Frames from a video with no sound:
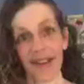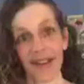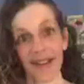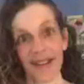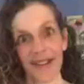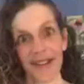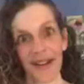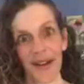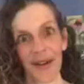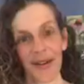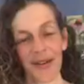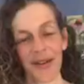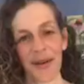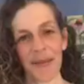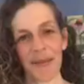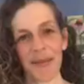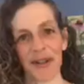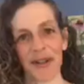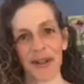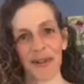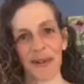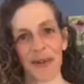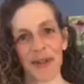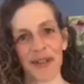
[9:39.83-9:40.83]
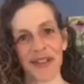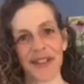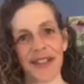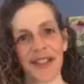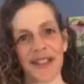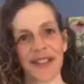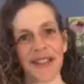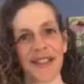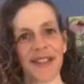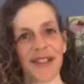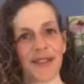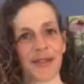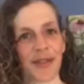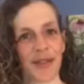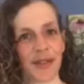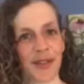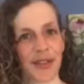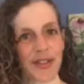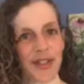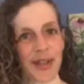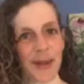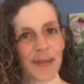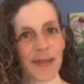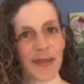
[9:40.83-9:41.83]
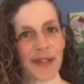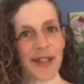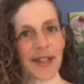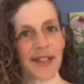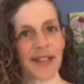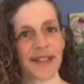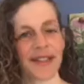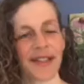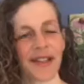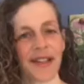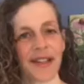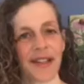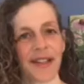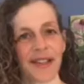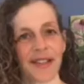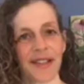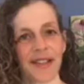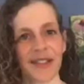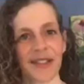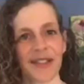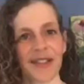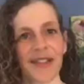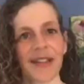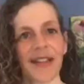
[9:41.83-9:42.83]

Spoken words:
And now that makes more sense than the first time that I said it.